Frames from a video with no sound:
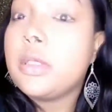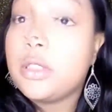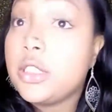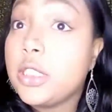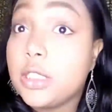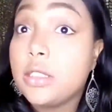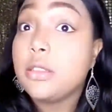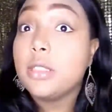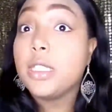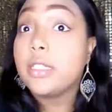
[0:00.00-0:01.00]
She
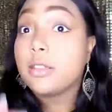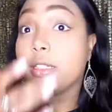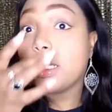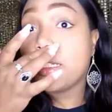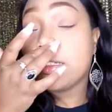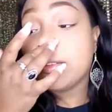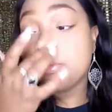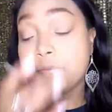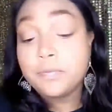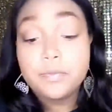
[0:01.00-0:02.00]
literally,
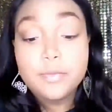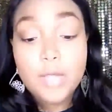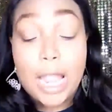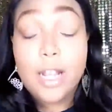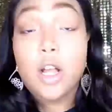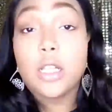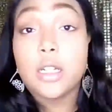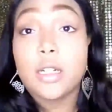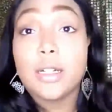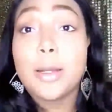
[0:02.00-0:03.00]
I call
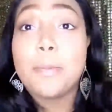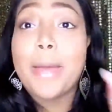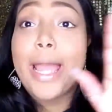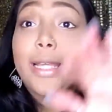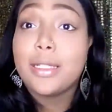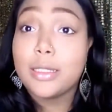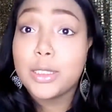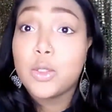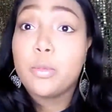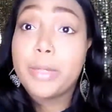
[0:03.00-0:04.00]
her my
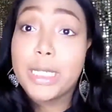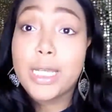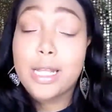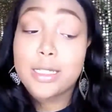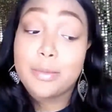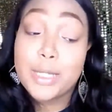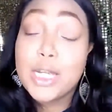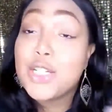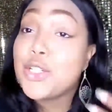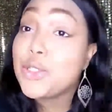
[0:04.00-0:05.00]
little big cousin
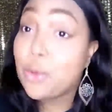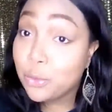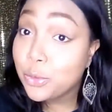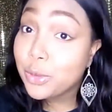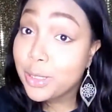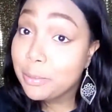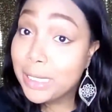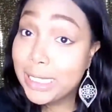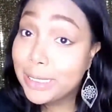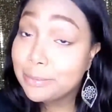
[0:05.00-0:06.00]
because she's older than
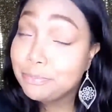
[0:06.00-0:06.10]
me,